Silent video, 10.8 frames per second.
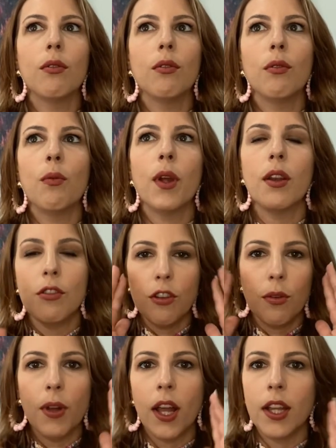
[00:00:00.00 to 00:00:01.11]
Where does your
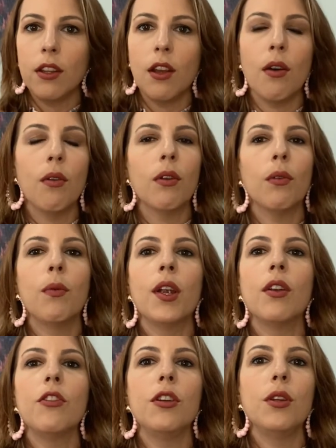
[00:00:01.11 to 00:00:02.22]
mind go, or
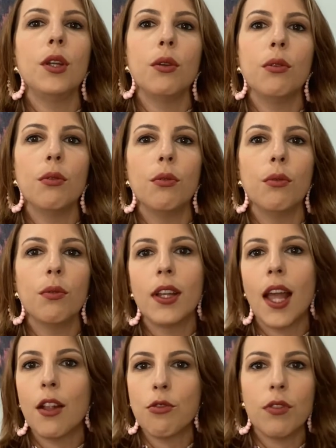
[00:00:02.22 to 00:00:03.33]
where do you
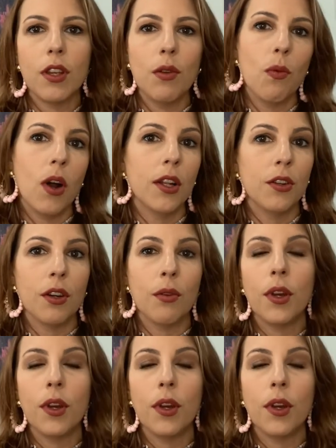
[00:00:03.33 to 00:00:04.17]
naturally wander?